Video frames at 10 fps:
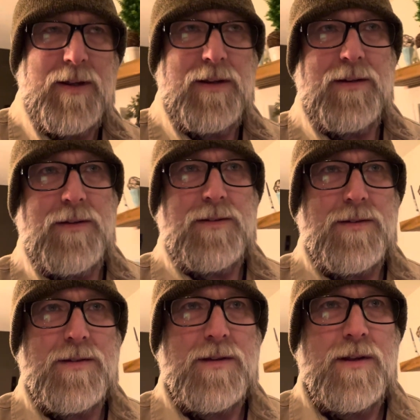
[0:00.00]
It
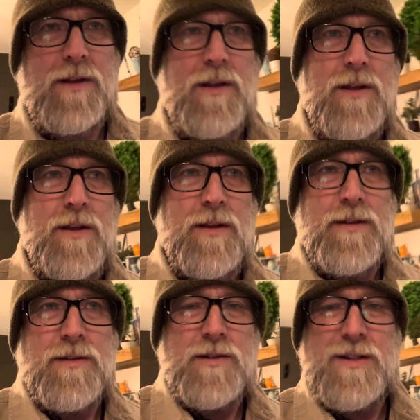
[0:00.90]
is
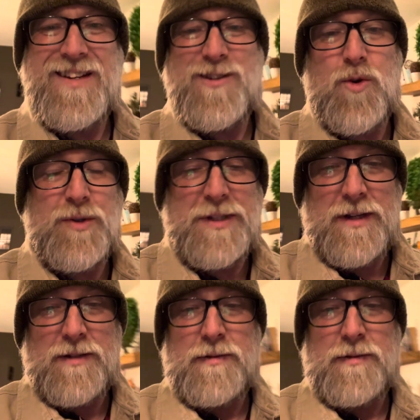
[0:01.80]
6.06